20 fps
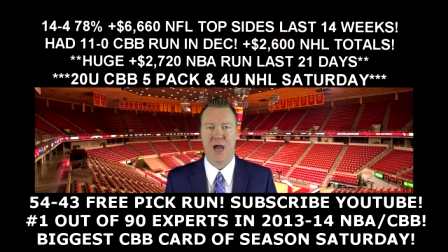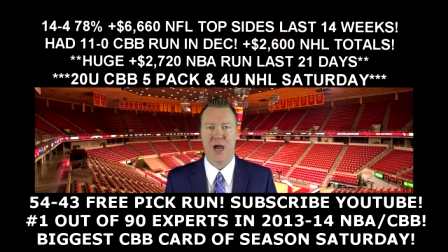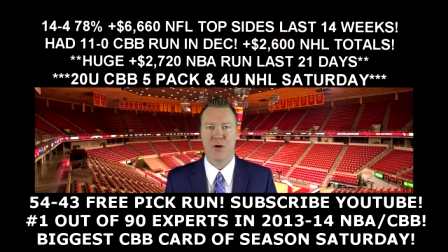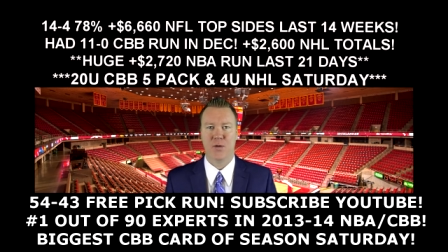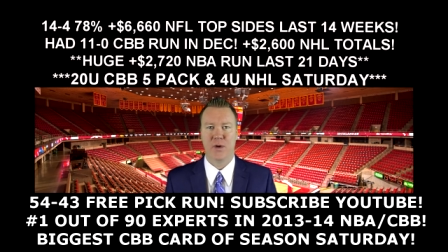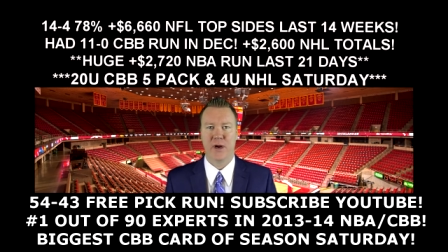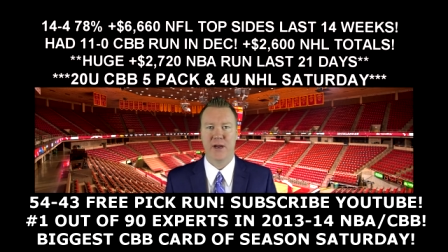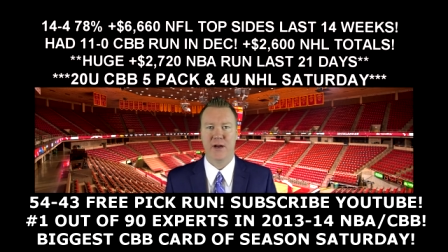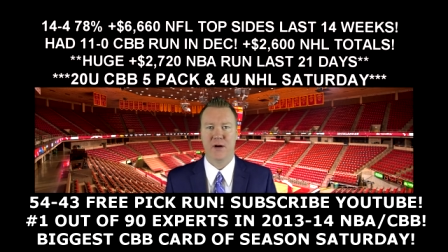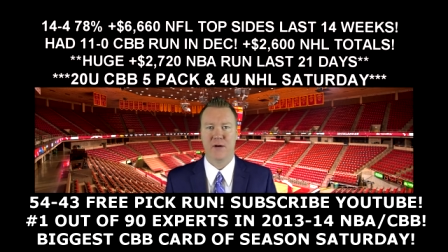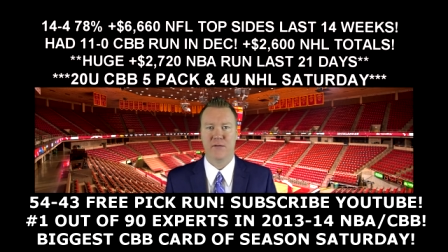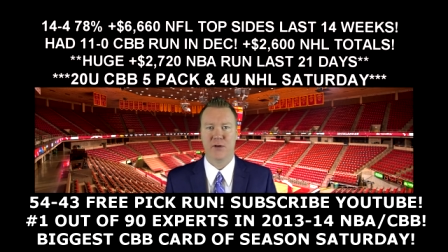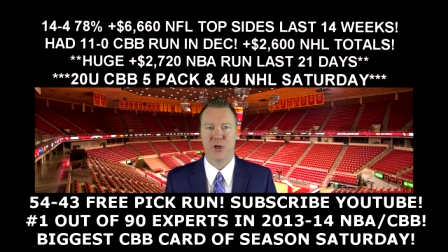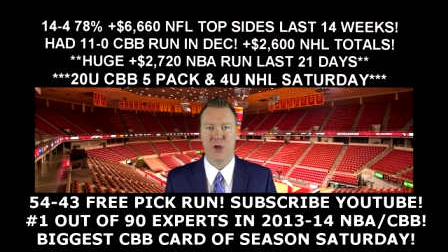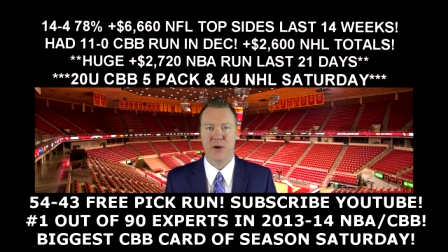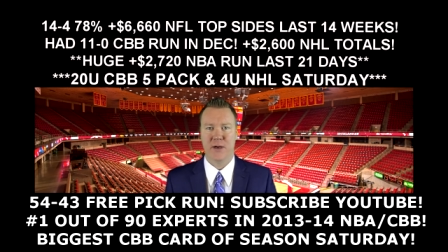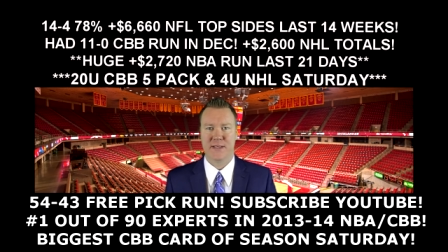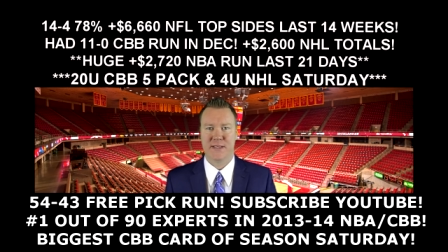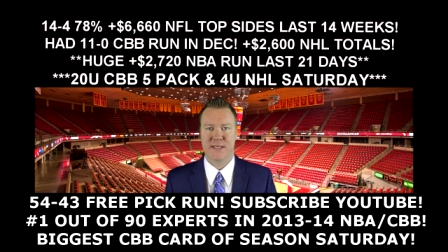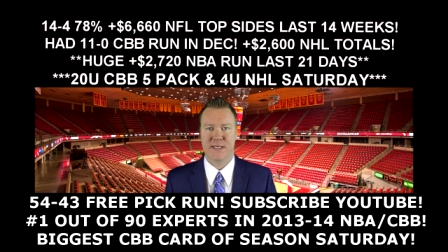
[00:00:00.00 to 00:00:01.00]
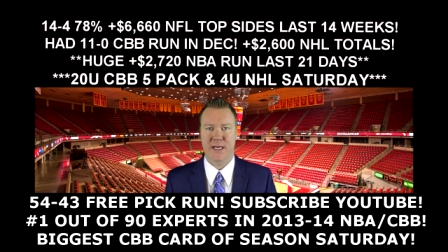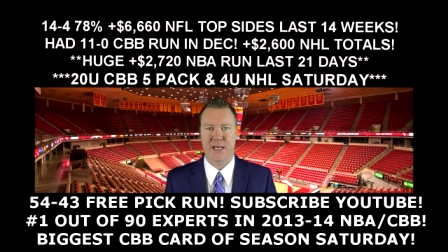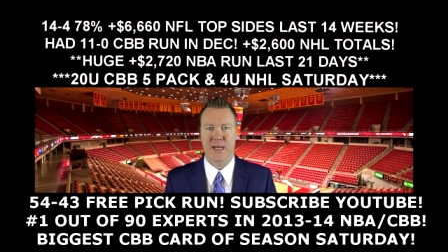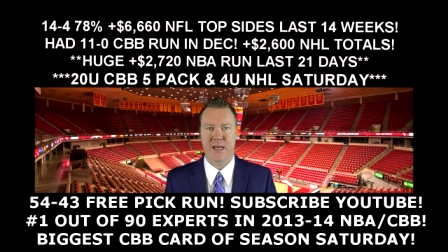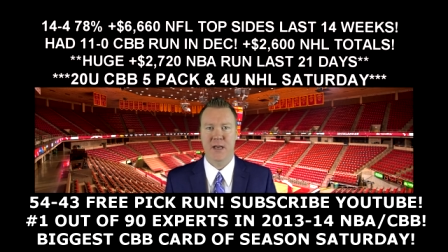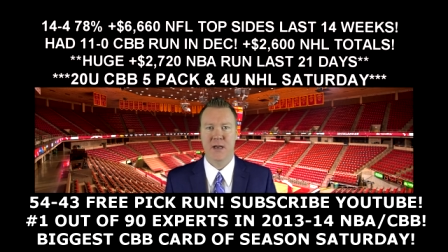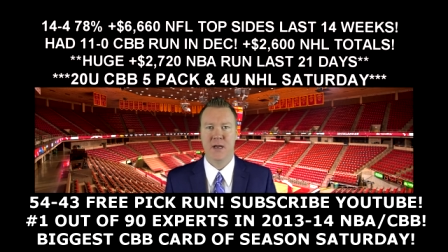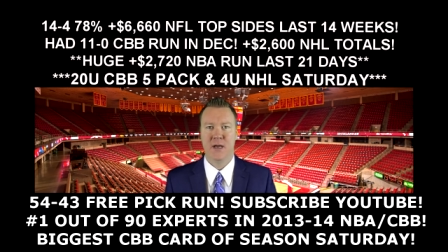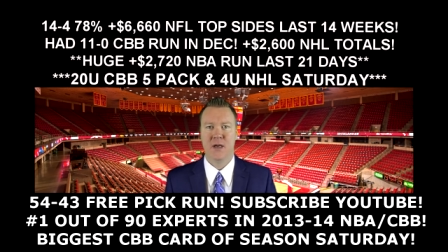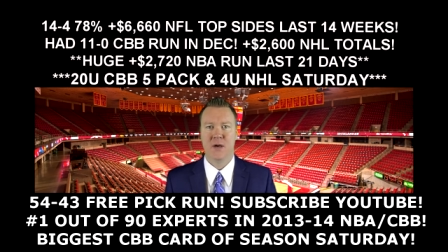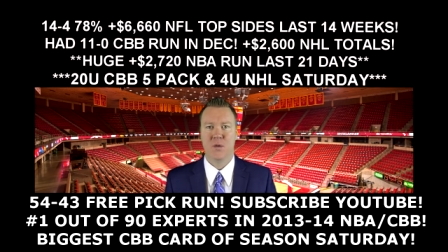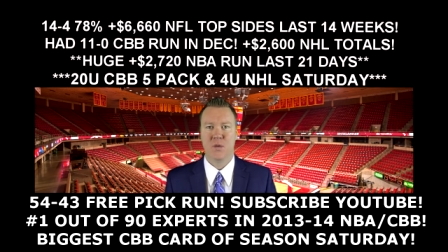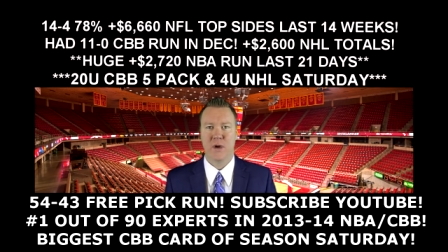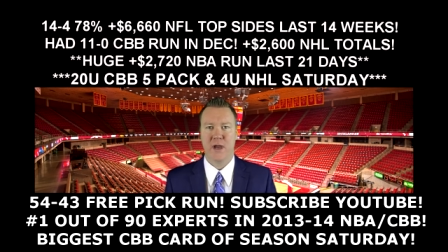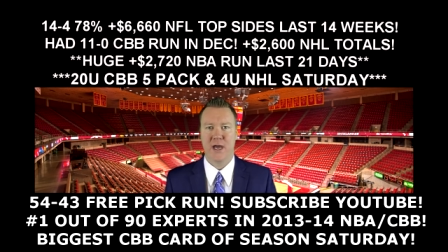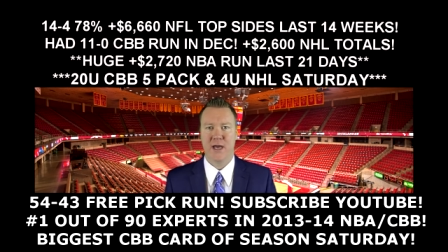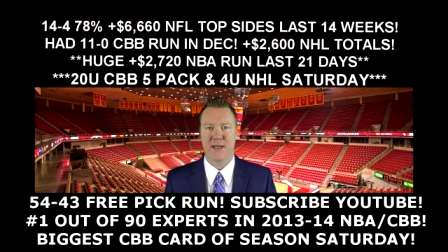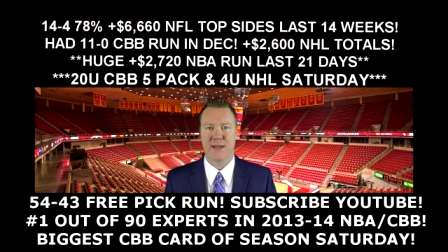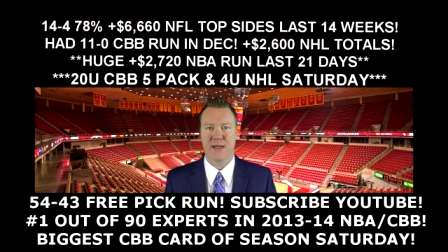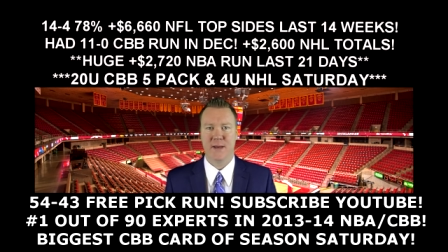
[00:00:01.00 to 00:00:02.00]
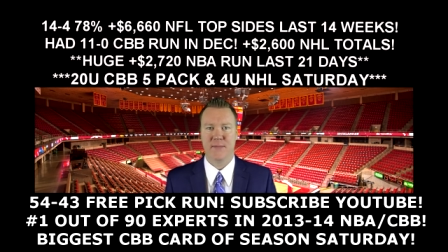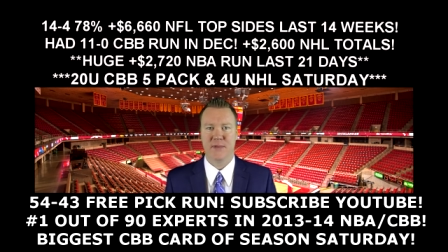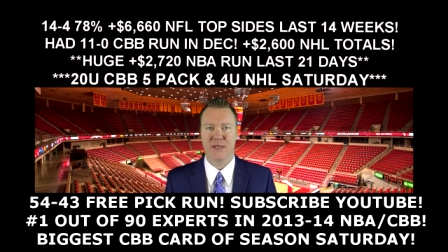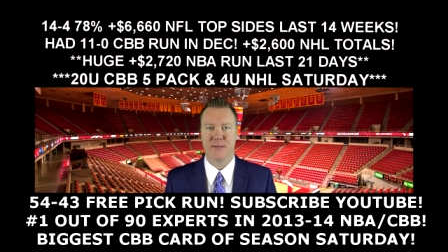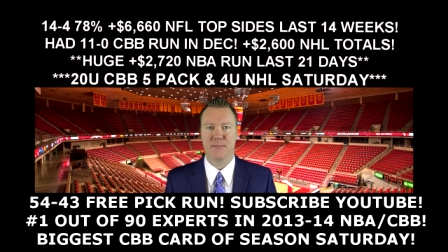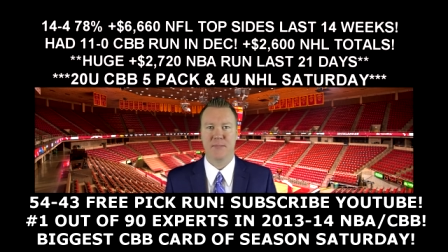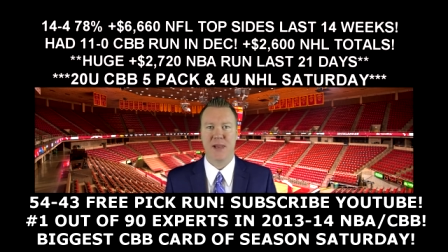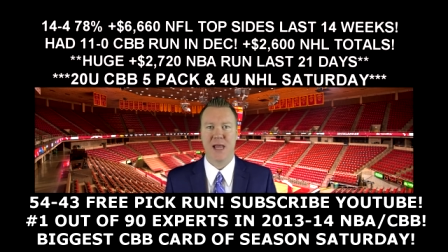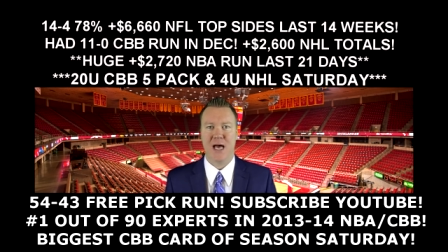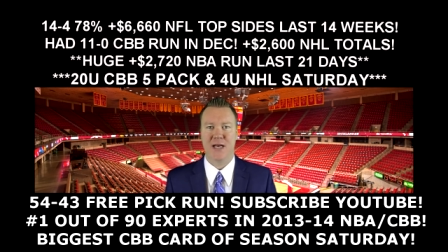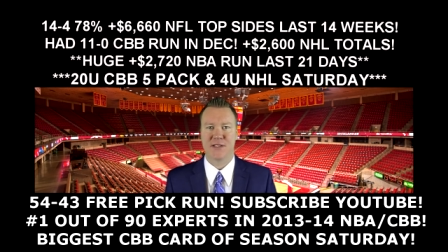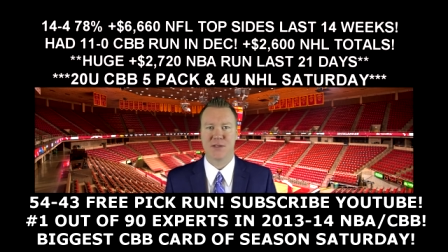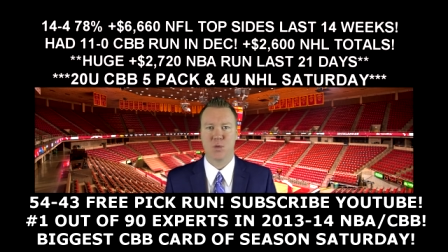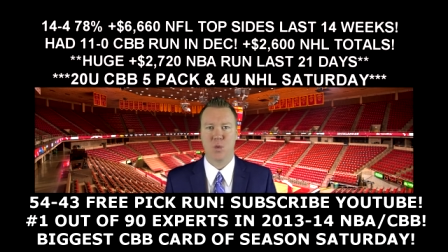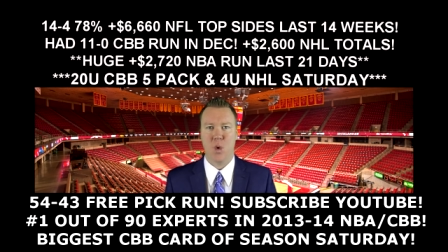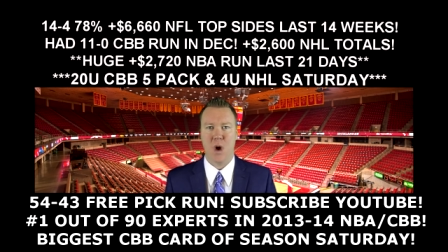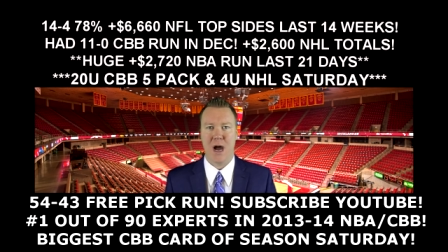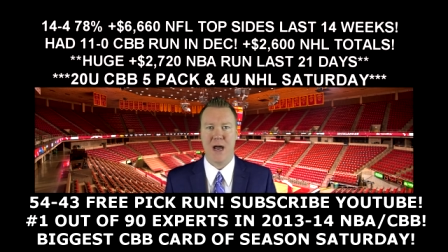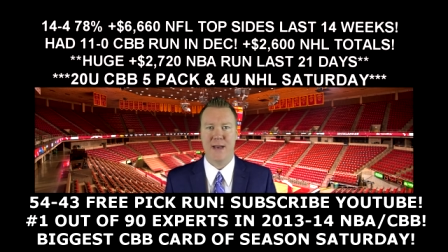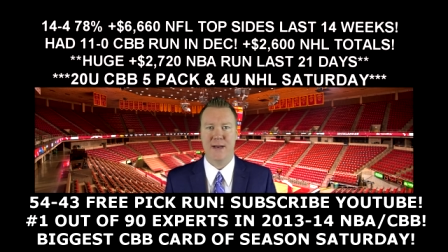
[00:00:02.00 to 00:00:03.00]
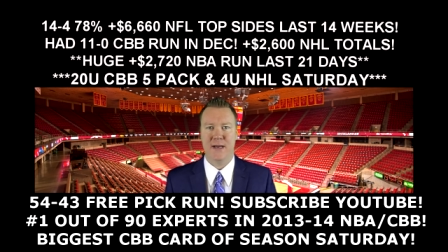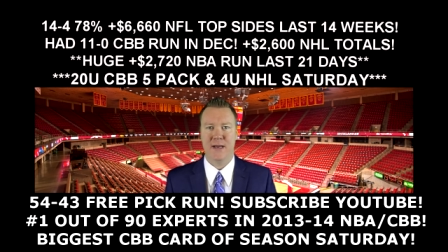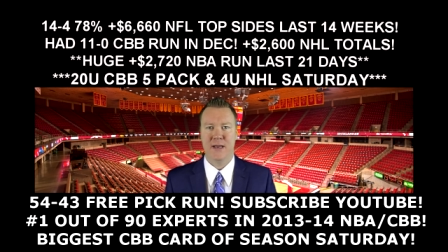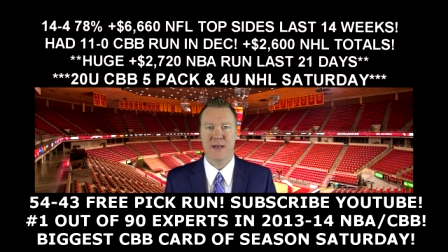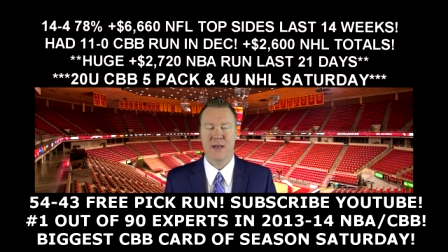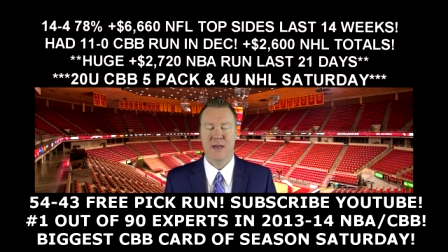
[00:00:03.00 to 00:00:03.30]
outright over USC. We had them plus one.